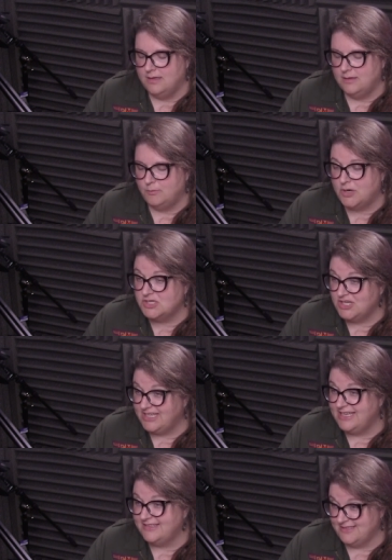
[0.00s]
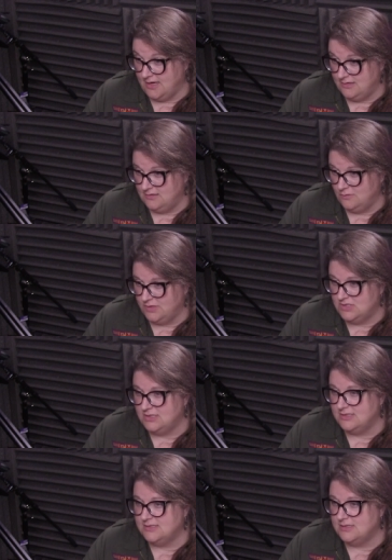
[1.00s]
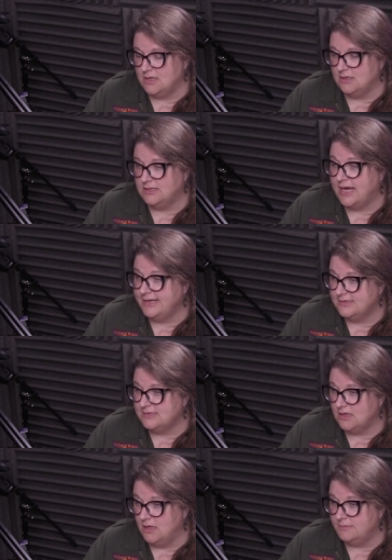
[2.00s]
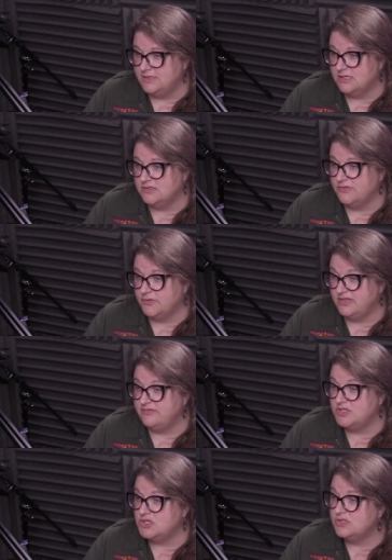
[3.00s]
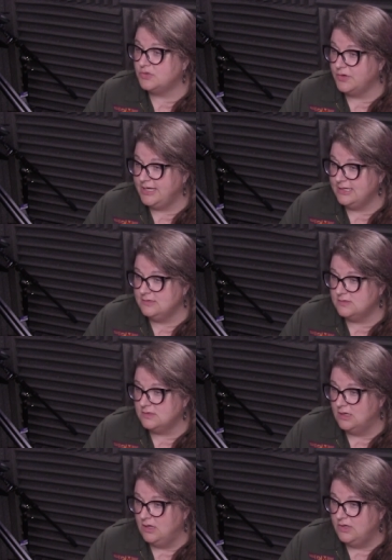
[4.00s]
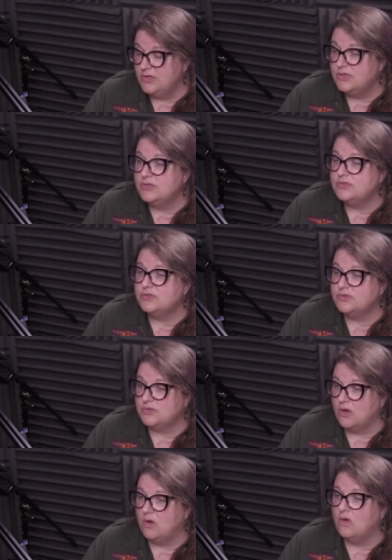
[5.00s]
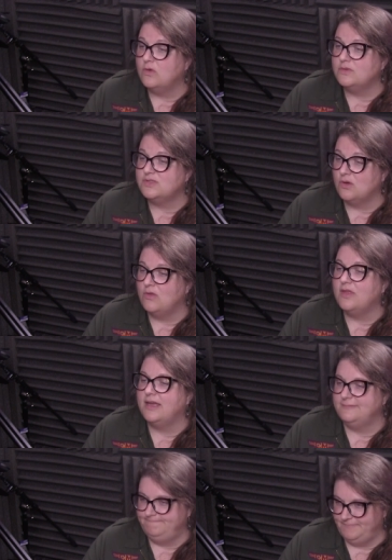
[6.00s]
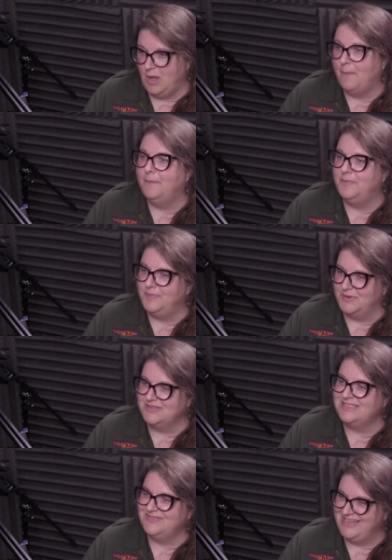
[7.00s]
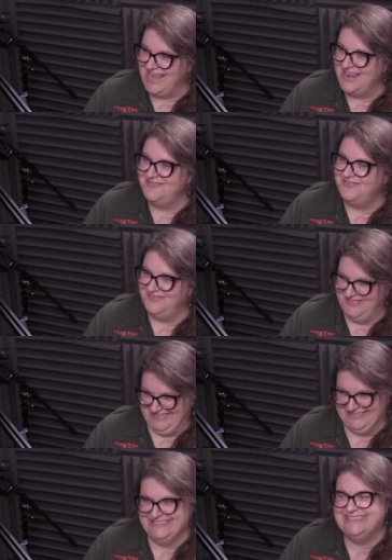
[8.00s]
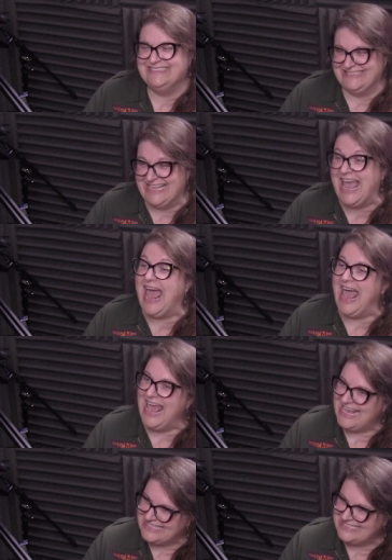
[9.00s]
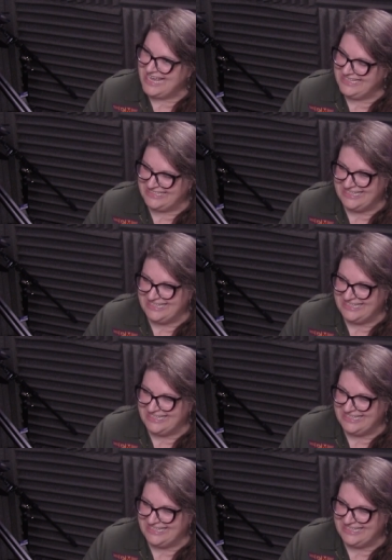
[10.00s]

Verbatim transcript: Project Site, which is the Lions Club does free vision screenings. Oh, wonderful! So, so books and reading books and vision and, and what a great idea! Exactly.